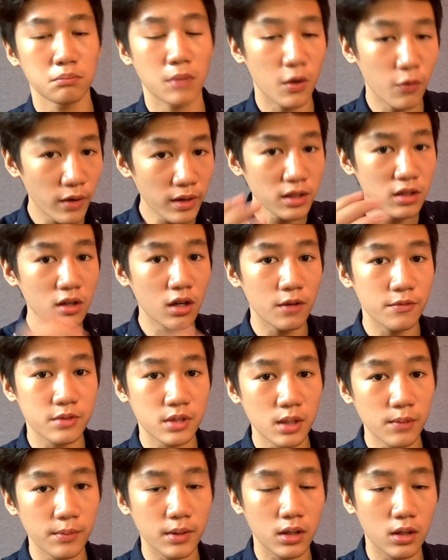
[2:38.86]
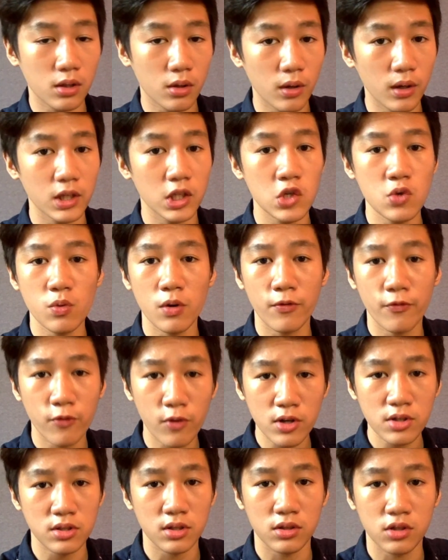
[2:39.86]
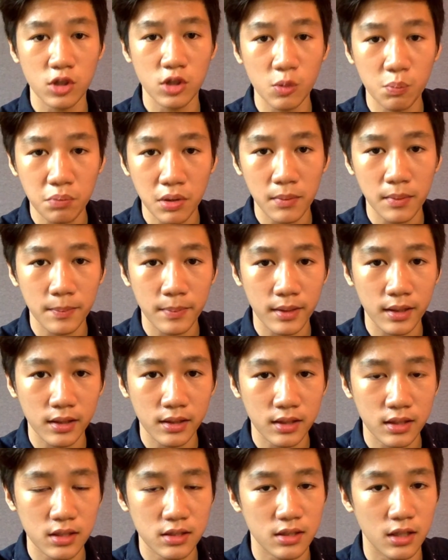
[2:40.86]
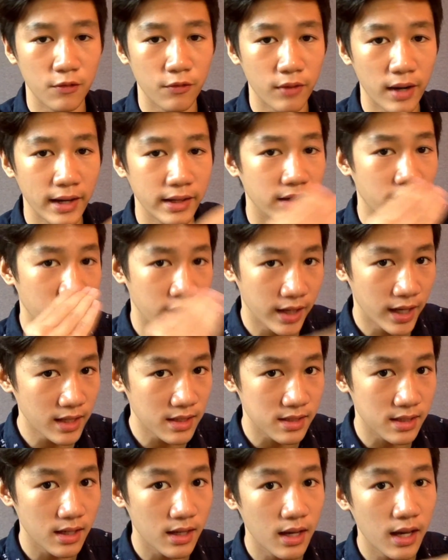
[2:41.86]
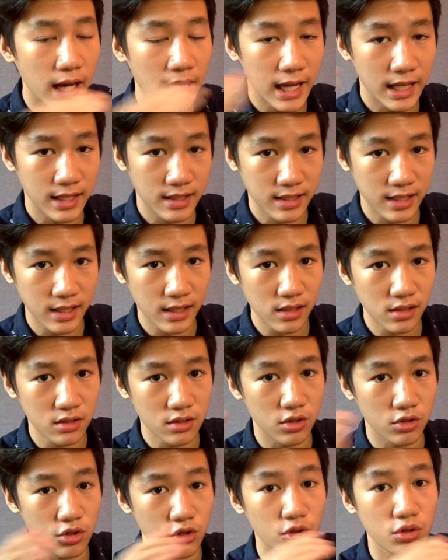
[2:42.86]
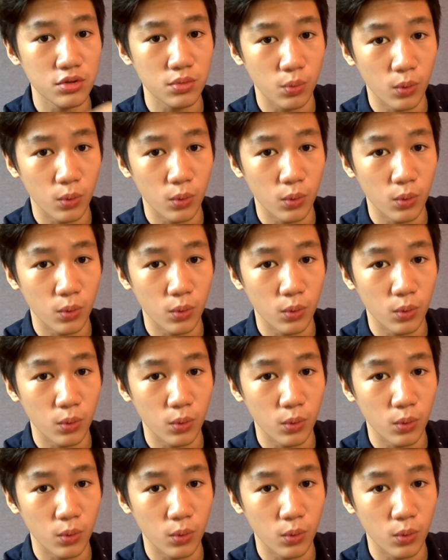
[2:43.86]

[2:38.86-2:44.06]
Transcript: But when you observe the coin, you will force the two probabilities of either heads and tails to choose